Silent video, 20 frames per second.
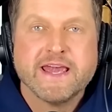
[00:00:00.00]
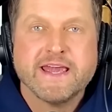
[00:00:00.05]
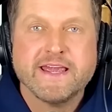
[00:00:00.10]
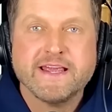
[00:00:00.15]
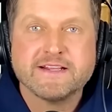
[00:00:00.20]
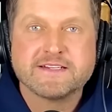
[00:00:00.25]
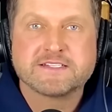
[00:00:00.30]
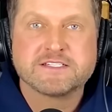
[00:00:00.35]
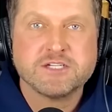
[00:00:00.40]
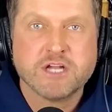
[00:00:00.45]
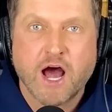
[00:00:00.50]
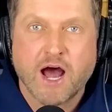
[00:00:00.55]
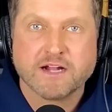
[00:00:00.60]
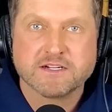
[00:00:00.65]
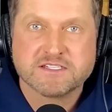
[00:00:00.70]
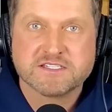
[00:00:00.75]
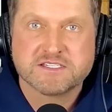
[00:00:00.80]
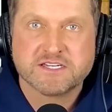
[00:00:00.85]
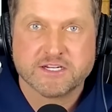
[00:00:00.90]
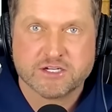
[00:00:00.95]
He's
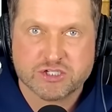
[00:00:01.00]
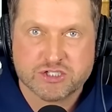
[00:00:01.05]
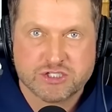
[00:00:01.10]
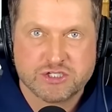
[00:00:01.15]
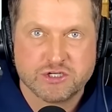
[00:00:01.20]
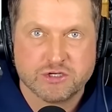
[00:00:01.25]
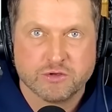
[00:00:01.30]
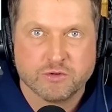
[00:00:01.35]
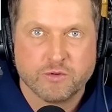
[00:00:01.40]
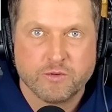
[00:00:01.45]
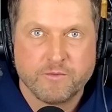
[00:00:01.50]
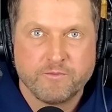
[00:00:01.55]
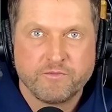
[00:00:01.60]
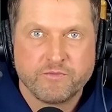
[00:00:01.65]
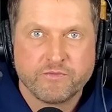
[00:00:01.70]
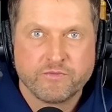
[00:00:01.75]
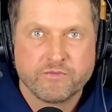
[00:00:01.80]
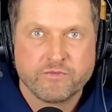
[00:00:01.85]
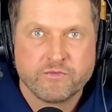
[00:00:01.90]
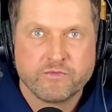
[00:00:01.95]
not 6'2".
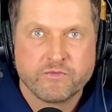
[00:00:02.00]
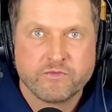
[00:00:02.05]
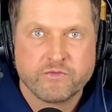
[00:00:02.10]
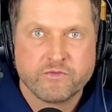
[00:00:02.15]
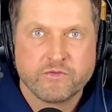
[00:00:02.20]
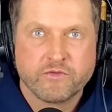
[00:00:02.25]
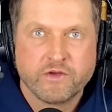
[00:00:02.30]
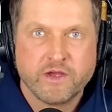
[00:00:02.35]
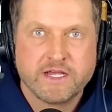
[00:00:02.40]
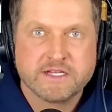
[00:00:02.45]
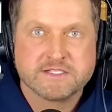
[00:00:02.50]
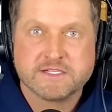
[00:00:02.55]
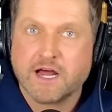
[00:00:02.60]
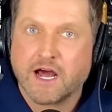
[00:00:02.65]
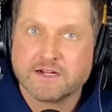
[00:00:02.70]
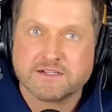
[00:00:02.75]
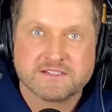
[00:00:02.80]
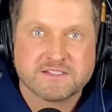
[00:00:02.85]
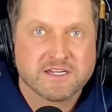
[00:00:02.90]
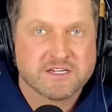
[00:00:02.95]
He's
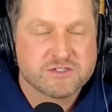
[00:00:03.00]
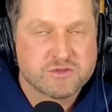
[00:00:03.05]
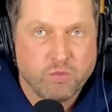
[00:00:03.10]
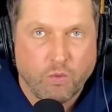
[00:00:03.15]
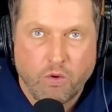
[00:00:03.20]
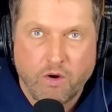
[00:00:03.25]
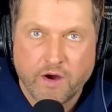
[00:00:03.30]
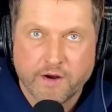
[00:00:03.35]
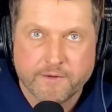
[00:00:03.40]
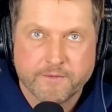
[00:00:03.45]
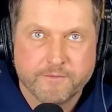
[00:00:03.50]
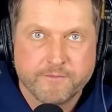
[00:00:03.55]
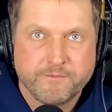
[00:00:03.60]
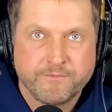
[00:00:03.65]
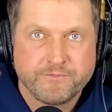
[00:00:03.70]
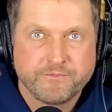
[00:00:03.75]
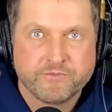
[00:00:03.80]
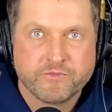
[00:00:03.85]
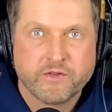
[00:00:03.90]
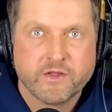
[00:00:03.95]
not 6'1".
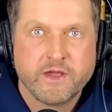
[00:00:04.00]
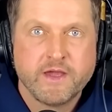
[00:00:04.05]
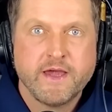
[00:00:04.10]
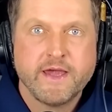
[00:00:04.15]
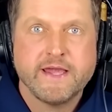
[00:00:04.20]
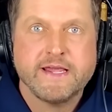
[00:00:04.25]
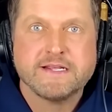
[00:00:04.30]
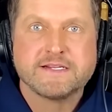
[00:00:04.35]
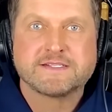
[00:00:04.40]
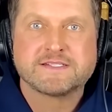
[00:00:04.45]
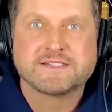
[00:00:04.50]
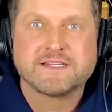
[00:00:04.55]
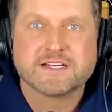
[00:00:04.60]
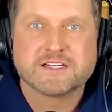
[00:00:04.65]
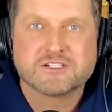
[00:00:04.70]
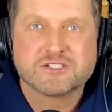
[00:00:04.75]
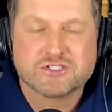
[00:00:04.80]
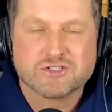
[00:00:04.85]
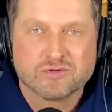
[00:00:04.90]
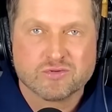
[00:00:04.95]
He's
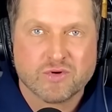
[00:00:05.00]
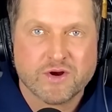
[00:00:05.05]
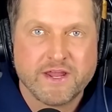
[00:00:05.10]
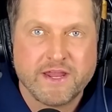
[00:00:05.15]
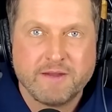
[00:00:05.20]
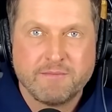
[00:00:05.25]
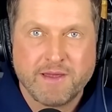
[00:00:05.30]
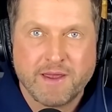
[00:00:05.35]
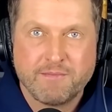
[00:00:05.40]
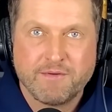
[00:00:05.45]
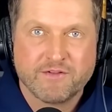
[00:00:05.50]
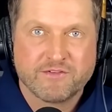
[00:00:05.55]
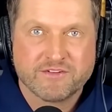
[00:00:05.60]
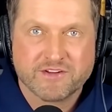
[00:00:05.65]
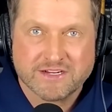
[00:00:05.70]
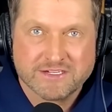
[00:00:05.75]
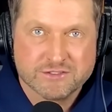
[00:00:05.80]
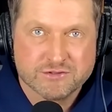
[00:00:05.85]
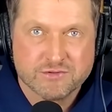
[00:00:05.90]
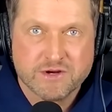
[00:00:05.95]
6'3", maybe
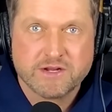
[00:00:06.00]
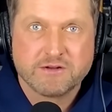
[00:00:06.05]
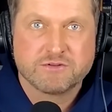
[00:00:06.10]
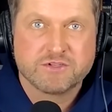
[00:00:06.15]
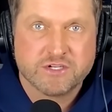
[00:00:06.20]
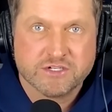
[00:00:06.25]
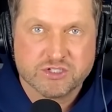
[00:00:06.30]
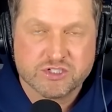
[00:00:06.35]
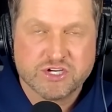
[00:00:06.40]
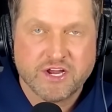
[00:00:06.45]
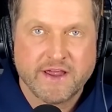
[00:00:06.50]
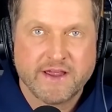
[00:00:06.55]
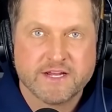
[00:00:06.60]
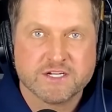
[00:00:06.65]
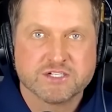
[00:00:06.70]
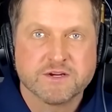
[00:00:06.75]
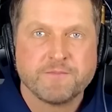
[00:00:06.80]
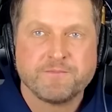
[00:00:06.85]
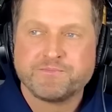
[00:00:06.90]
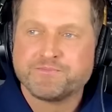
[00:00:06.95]
6'3" and
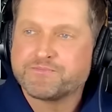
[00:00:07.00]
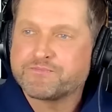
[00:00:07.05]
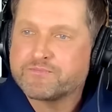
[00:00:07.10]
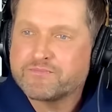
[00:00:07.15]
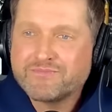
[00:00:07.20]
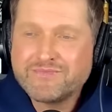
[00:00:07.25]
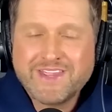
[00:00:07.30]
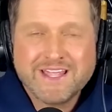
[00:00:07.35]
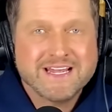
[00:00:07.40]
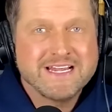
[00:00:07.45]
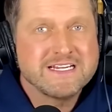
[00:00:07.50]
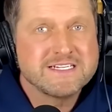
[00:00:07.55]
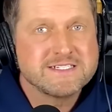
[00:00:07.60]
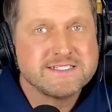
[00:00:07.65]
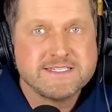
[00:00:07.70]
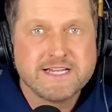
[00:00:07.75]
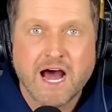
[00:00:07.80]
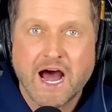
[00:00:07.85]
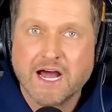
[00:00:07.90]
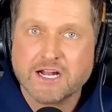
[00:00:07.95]
change. He's
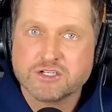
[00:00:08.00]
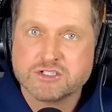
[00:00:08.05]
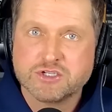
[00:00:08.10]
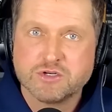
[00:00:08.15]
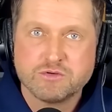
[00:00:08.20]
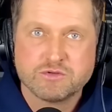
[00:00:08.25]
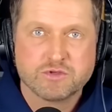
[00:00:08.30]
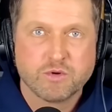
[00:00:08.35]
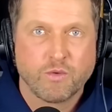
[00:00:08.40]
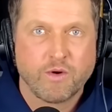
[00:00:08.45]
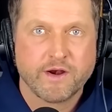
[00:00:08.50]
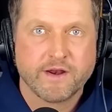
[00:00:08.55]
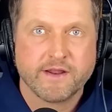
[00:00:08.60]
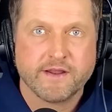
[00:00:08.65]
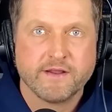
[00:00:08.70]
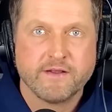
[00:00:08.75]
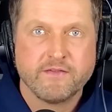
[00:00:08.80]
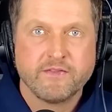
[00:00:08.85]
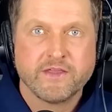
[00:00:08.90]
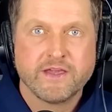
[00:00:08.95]
not
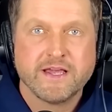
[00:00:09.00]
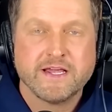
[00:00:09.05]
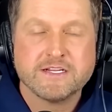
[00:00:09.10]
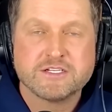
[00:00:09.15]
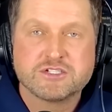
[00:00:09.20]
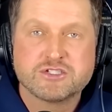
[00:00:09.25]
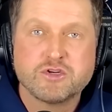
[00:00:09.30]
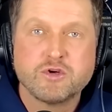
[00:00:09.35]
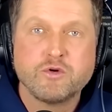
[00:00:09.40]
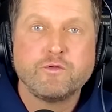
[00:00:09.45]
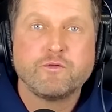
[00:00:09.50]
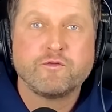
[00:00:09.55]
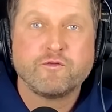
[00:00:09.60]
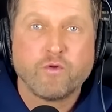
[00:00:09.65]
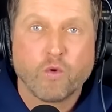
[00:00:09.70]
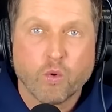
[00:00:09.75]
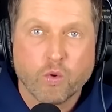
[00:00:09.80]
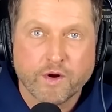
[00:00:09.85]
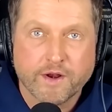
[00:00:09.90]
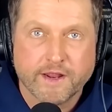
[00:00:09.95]
220. He's
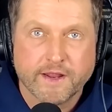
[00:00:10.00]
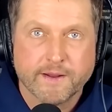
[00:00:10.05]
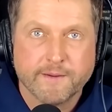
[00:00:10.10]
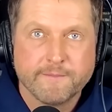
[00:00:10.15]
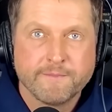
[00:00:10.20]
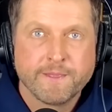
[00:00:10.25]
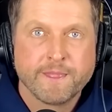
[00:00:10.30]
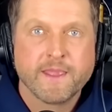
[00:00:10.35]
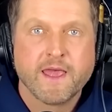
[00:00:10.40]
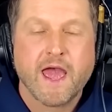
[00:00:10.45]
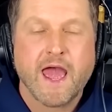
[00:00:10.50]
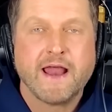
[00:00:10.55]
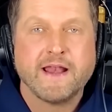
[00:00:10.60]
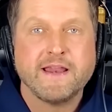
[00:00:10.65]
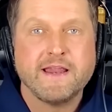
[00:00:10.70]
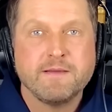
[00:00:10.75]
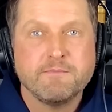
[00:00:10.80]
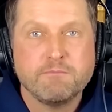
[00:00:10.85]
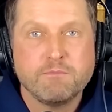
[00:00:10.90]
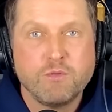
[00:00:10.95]
240. And
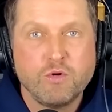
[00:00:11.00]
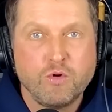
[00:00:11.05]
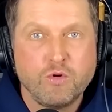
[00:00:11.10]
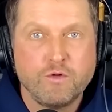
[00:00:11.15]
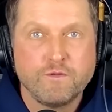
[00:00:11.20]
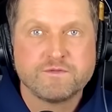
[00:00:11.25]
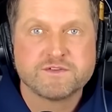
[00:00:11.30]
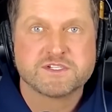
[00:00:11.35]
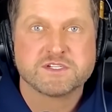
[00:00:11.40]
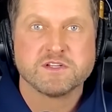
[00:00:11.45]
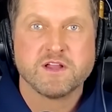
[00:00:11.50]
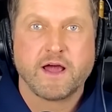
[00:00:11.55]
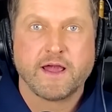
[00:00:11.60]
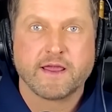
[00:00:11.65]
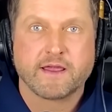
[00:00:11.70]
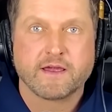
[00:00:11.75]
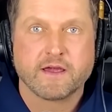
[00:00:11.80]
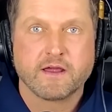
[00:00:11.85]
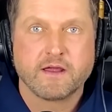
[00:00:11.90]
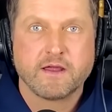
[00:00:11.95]
he moves
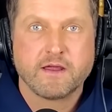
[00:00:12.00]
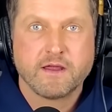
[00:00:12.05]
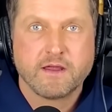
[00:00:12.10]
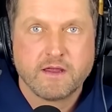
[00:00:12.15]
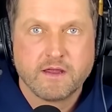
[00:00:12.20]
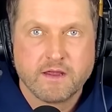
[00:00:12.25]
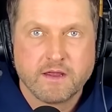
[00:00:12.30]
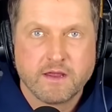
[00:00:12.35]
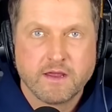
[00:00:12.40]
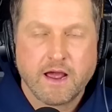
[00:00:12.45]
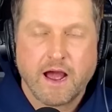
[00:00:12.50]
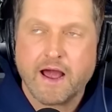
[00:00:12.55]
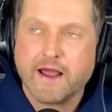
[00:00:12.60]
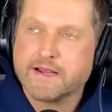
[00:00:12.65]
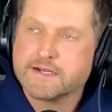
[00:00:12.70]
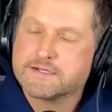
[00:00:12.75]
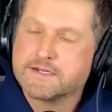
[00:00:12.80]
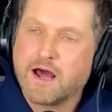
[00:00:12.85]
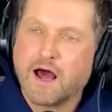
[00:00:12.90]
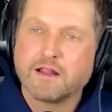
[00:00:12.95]
like,
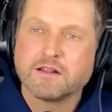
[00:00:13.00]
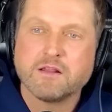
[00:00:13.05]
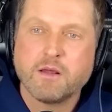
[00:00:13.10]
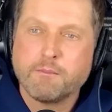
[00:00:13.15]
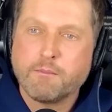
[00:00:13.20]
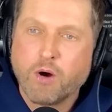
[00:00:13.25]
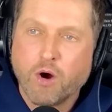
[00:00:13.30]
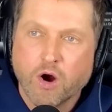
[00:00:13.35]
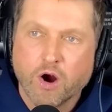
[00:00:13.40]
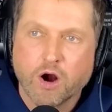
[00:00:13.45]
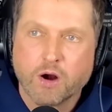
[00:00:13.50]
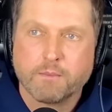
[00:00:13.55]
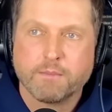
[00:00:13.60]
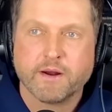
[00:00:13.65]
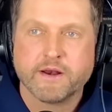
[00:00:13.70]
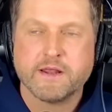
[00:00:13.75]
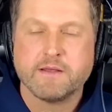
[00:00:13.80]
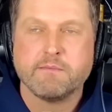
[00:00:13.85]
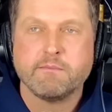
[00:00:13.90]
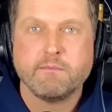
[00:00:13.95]
he's not Lamar,
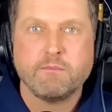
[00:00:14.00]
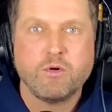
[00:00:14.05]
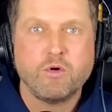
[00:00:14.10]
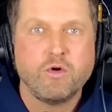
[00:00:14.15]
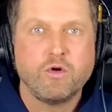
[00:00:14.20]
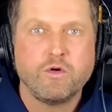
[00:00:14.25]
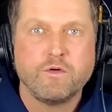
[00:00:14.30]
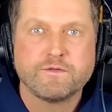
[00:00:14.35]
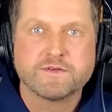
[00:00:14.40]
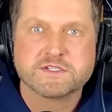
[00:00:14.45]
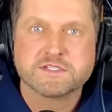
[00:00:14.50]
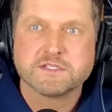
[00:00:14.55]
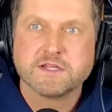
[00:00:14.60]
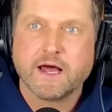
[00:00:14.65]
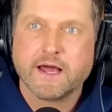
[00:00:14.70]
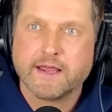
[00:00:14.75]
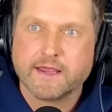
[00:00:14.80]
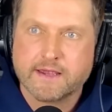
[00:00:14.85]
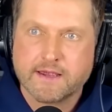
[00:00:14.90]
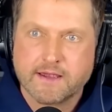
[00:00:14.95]
but he moves
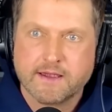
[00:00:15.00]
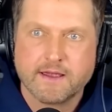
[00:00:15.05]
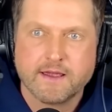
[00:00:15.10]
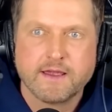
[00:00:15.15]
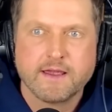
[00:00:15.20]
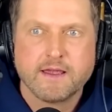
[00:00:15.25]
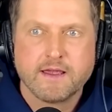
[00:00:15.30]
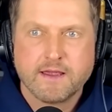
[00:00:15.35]
like